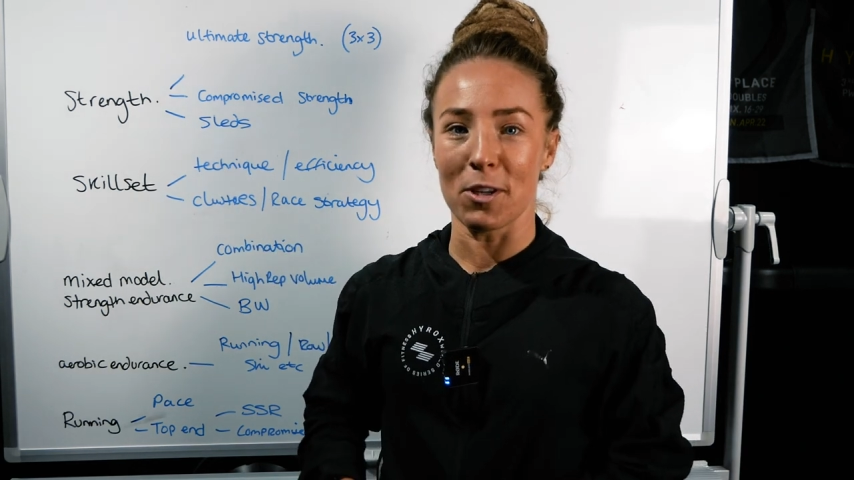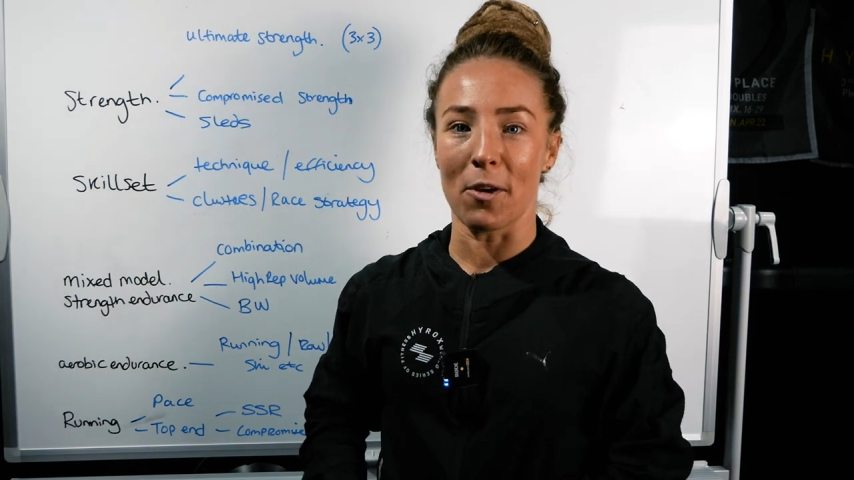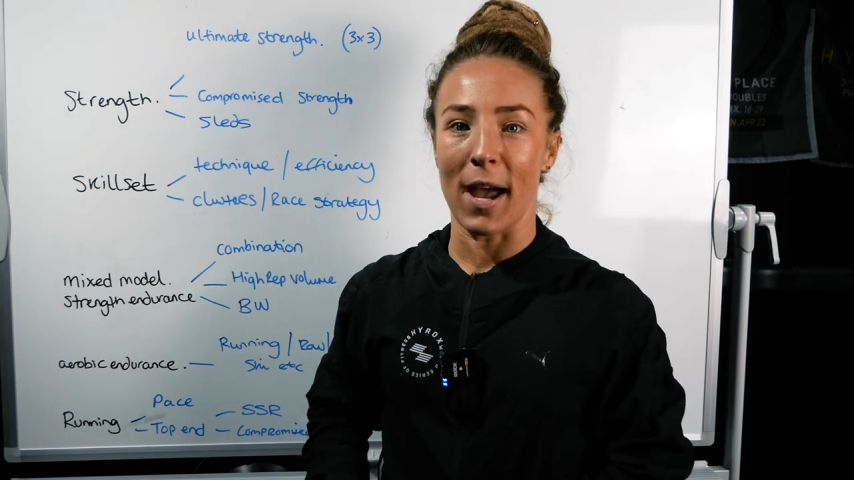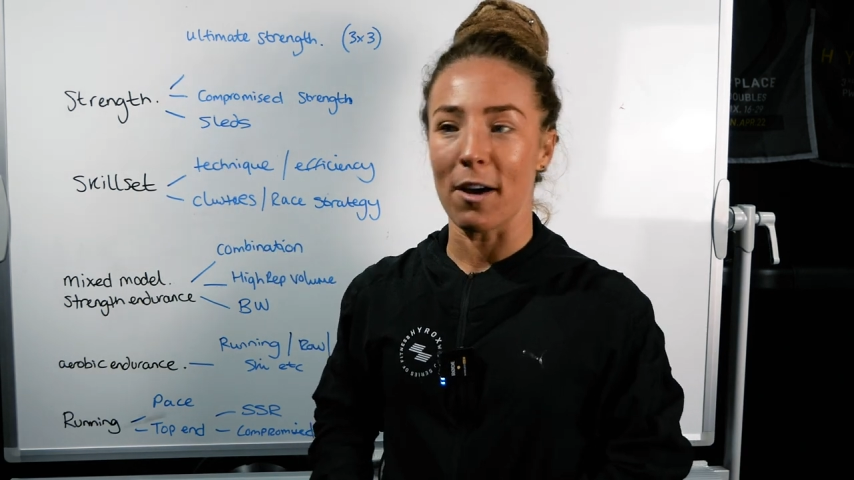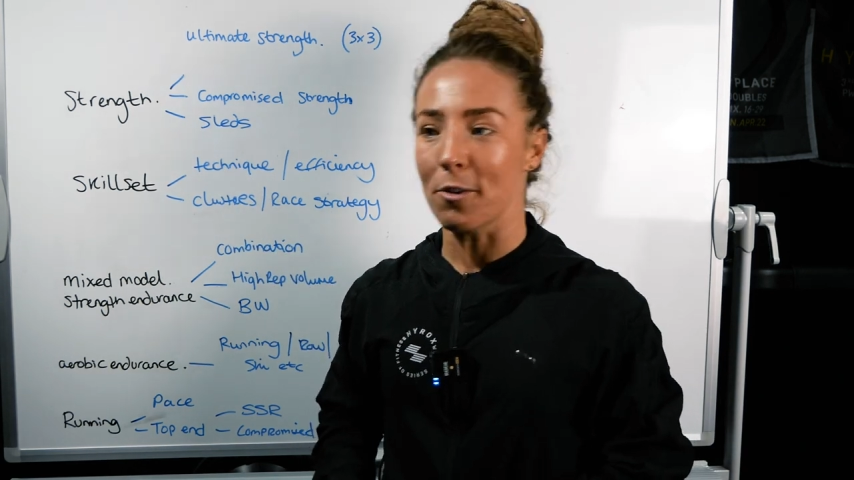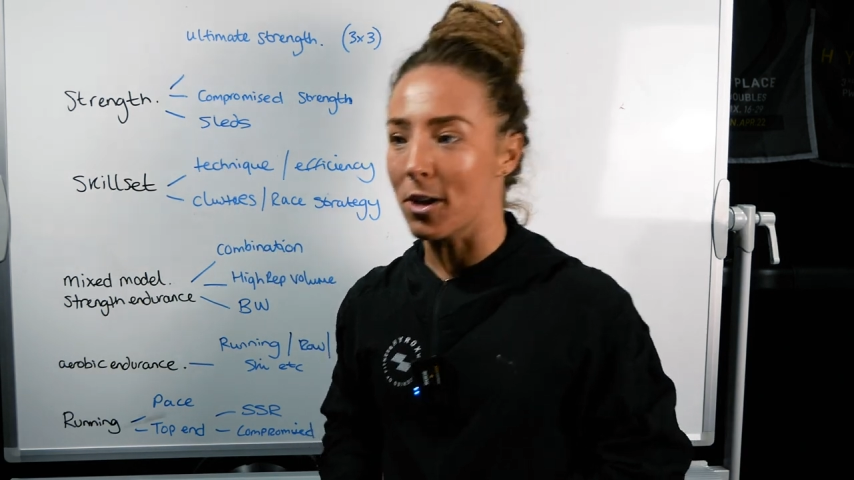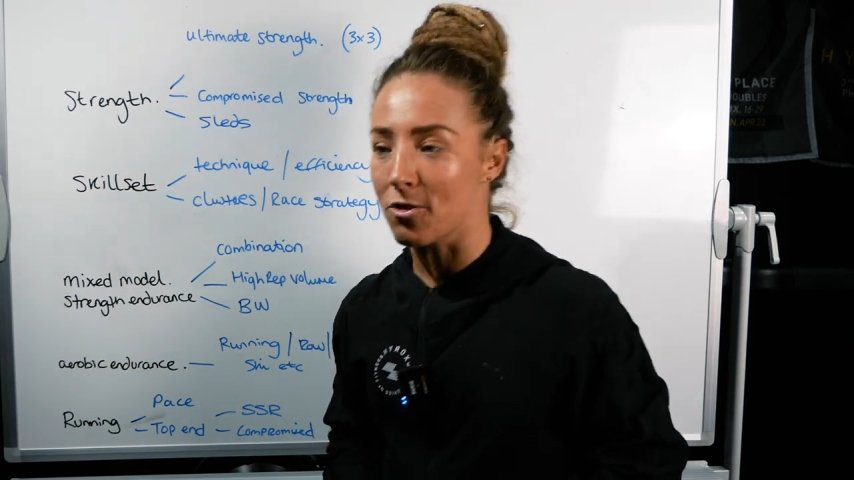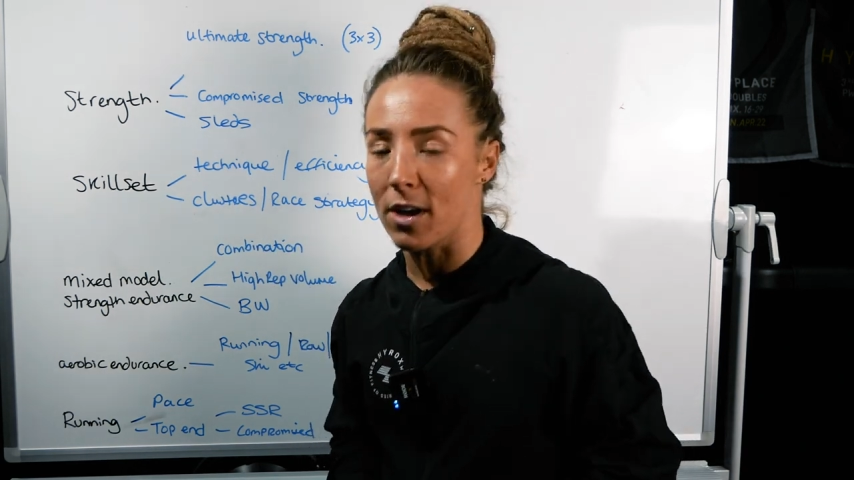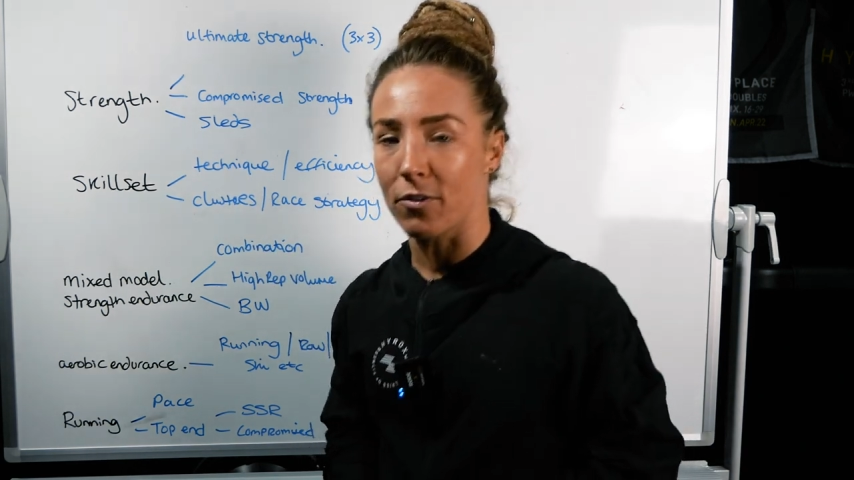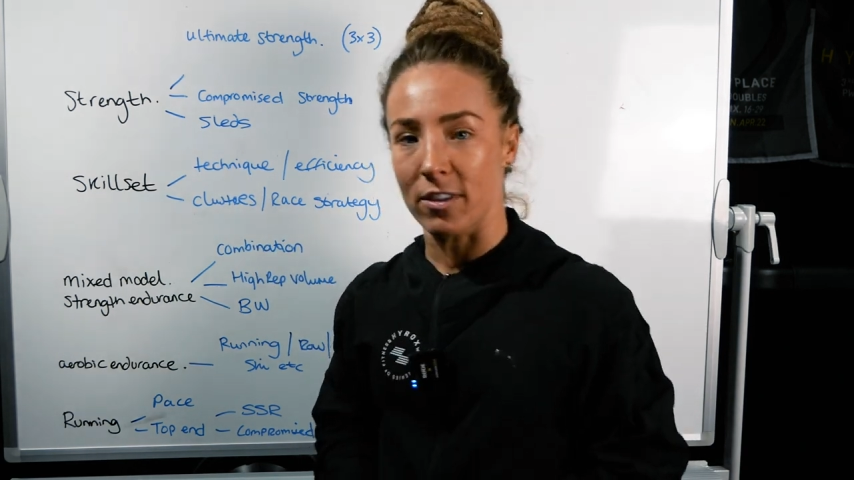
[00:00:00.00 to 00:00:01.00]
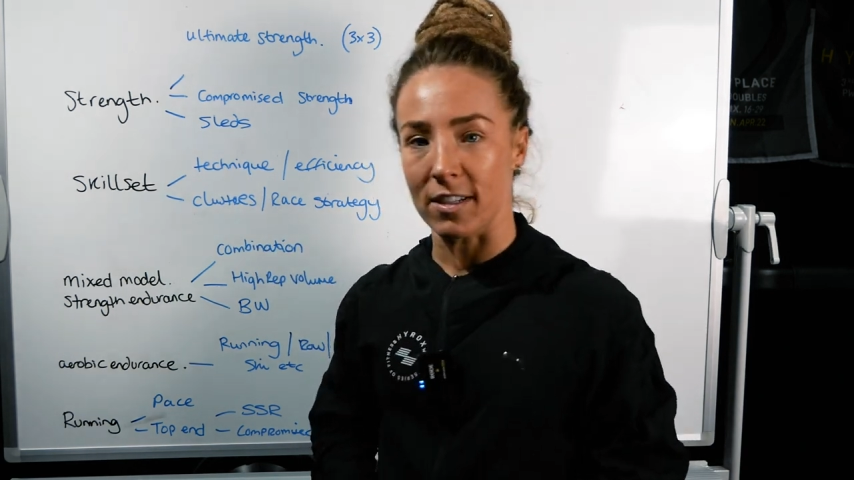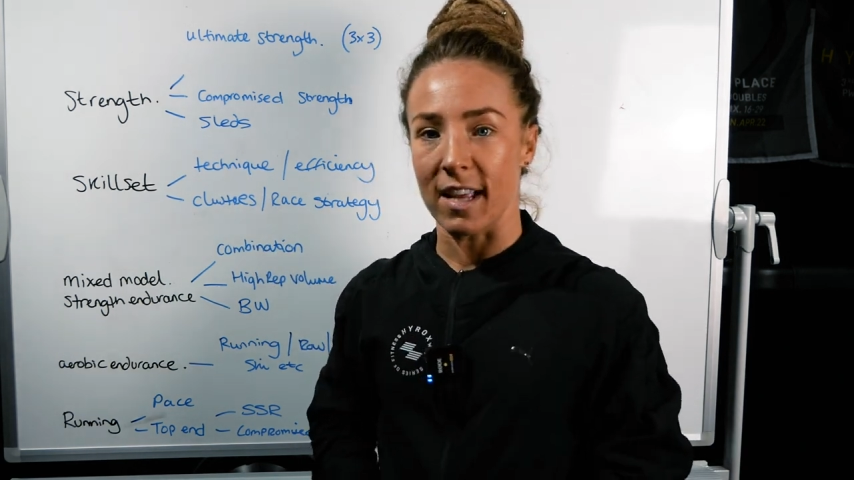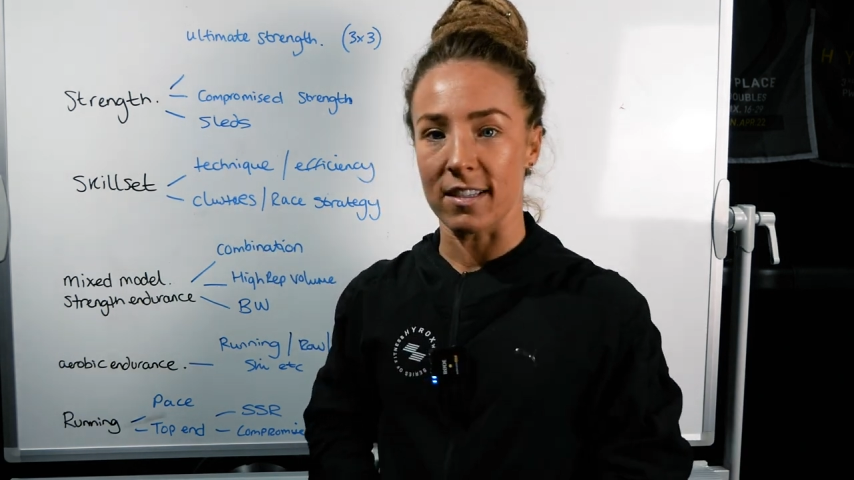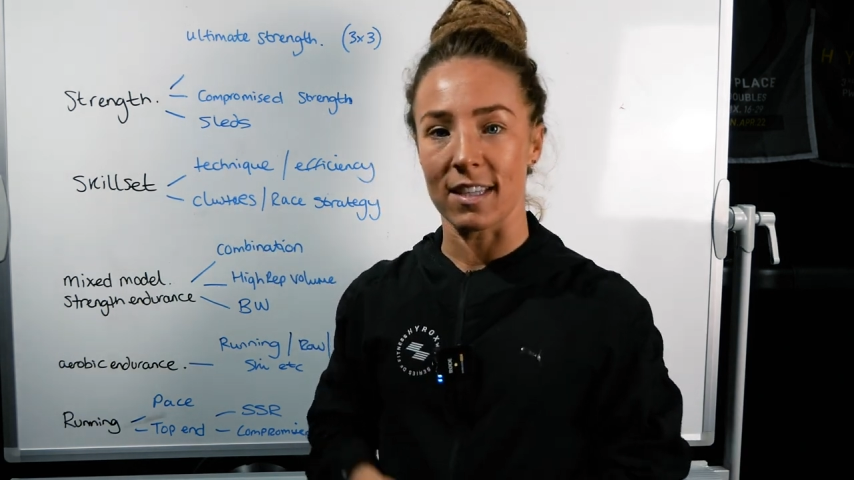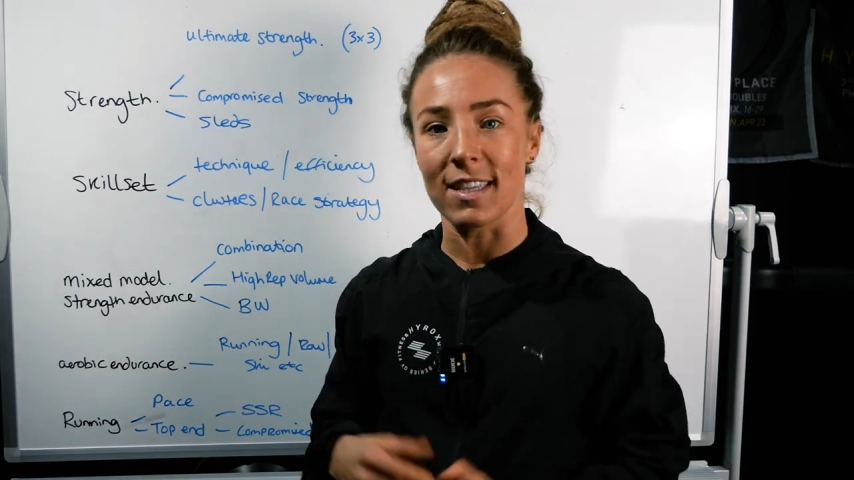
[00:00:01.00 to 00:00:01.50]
you know, how do I train for sleds?